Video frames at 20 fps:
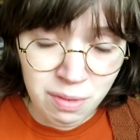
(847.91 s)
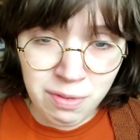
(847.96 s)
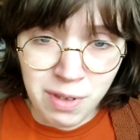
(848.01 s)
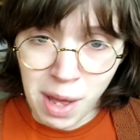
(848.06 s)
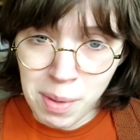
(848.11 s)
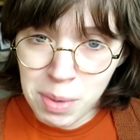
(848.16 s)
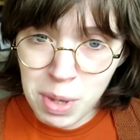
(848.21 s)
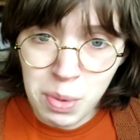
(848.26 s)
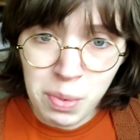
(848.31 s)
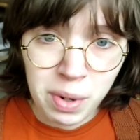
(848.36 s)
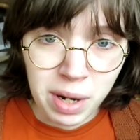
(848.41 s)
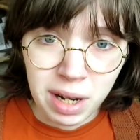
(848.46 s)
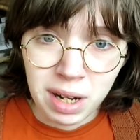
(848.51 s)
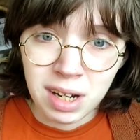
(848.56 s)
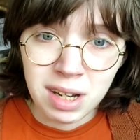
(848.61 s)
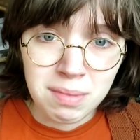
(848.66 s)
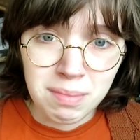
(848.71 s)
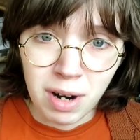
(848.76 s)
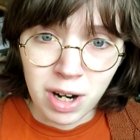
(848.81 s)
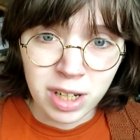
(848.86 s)

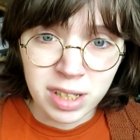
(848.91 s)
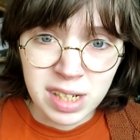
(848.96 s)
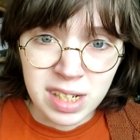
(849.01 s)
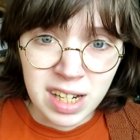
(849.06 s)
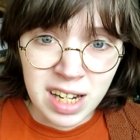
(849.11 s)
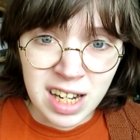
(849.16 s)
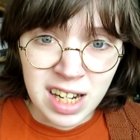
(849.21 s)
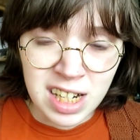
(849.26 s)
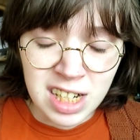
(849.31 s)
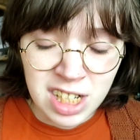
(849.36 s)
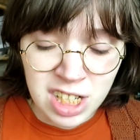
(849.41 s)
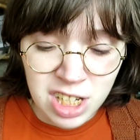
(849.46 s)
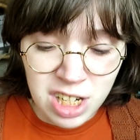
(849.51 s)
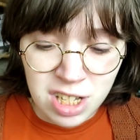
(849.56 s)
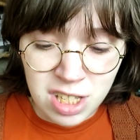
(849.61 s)
February, March-ish,